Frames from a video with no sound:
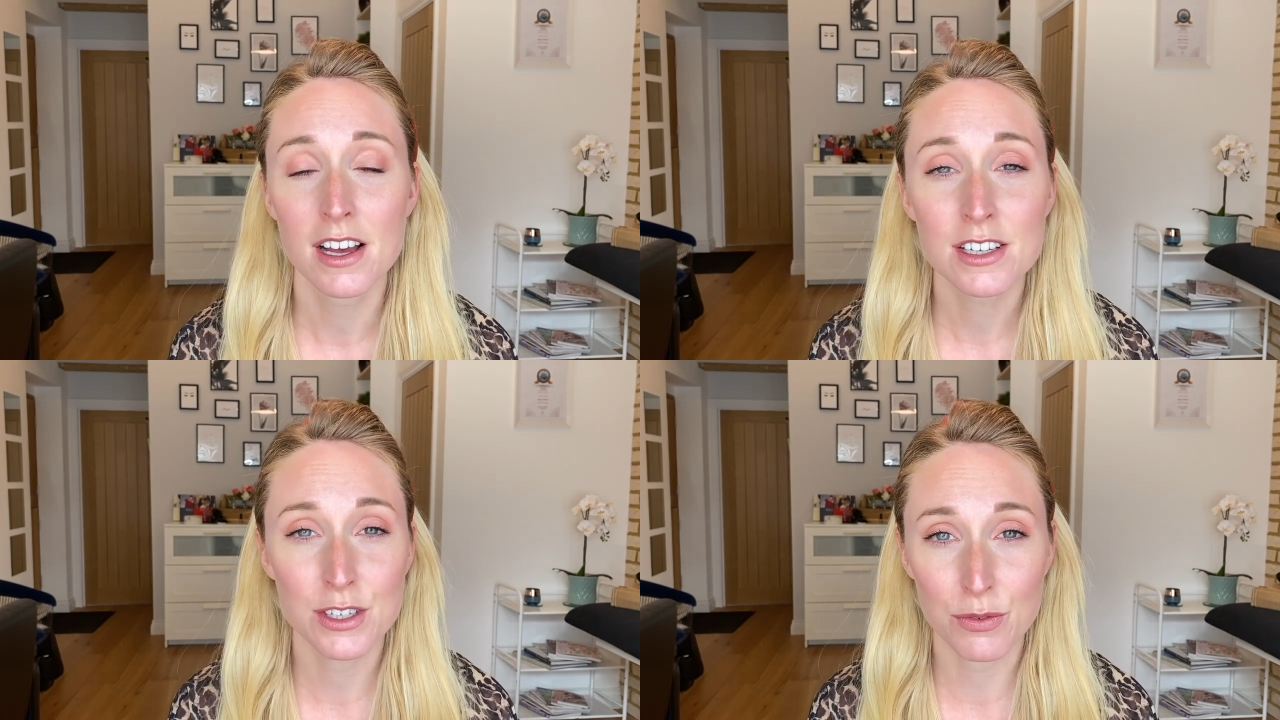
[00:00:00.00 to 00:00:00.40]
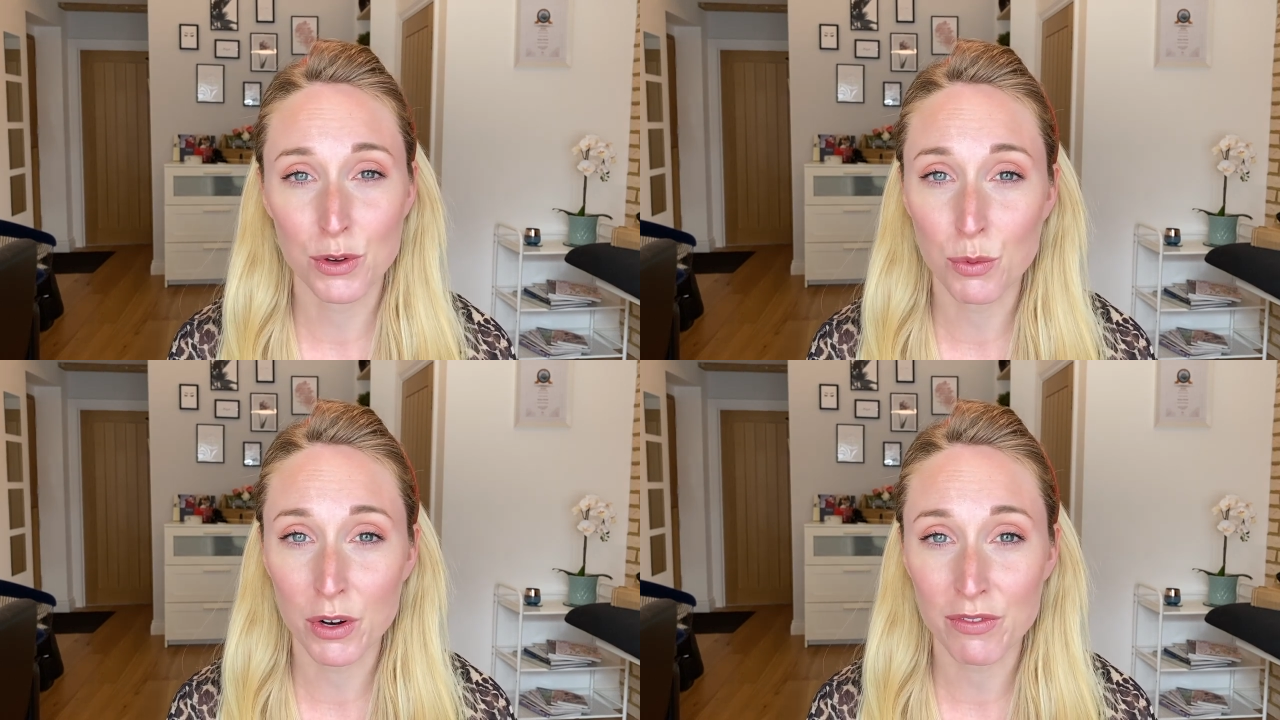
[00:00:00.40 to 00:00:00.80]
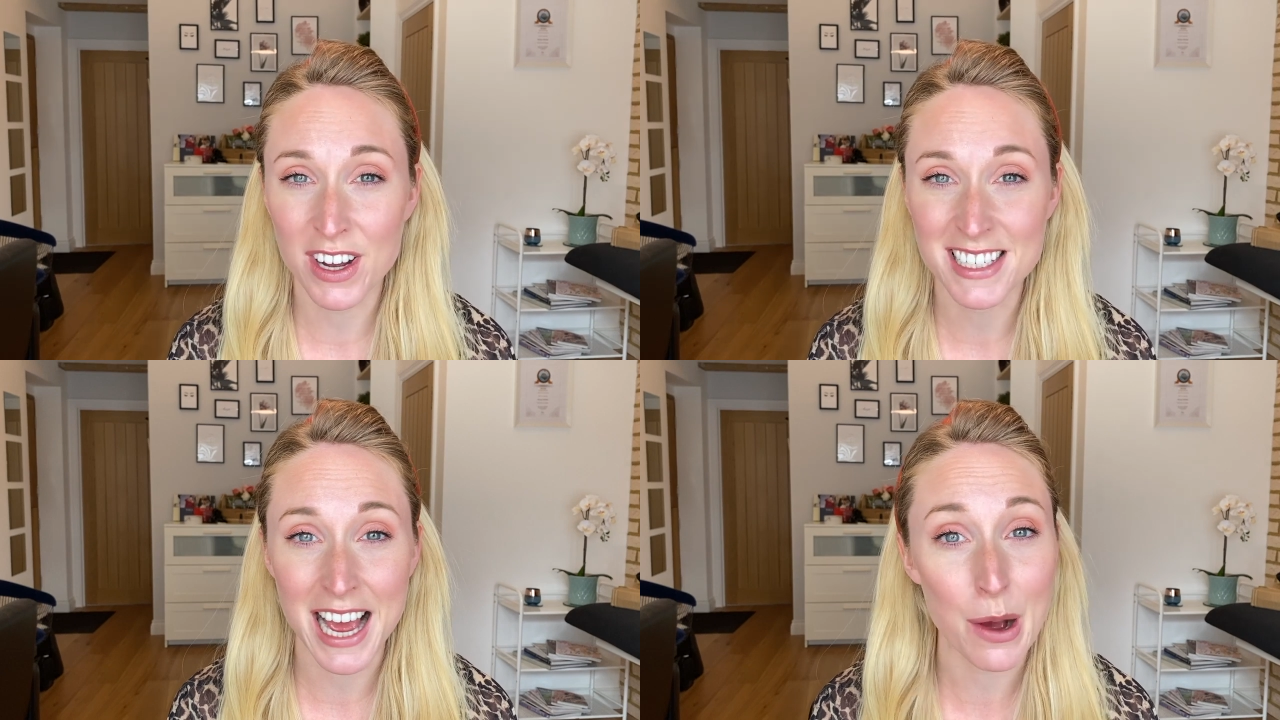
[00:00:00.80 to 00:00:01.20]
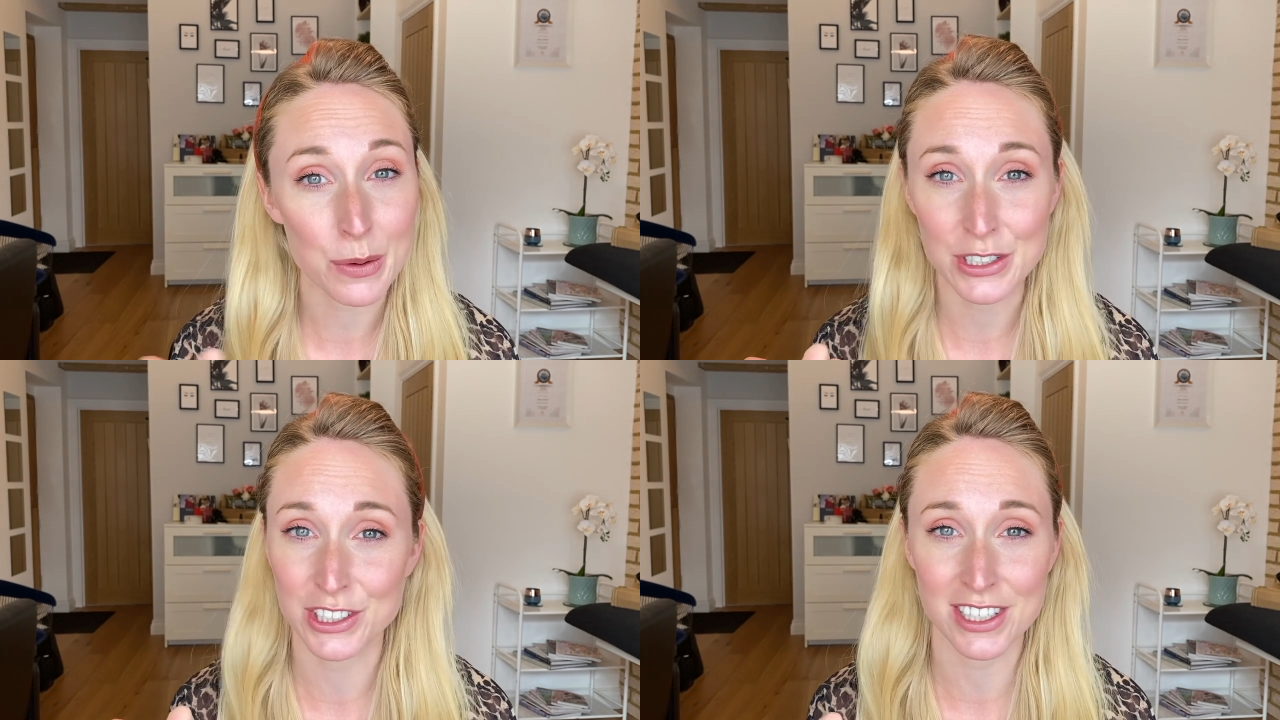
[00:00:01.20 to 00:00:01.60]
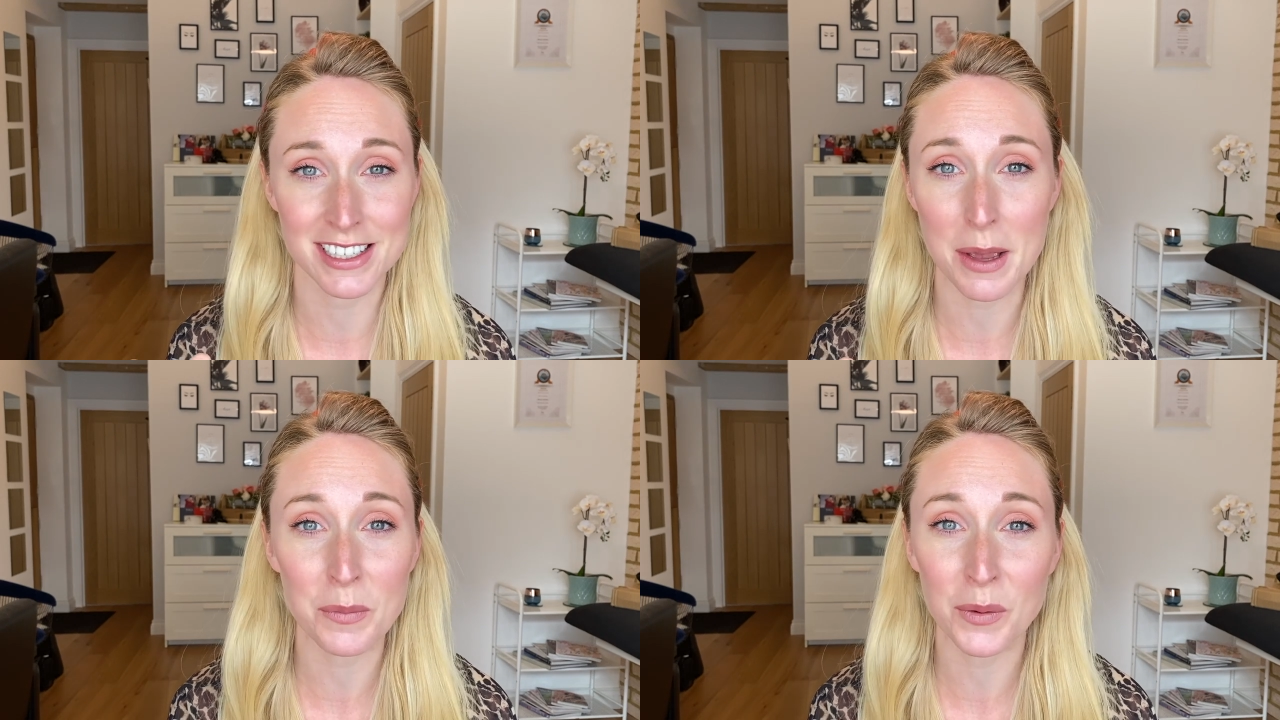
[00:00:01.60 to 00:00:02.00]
So if you want to find out, just keep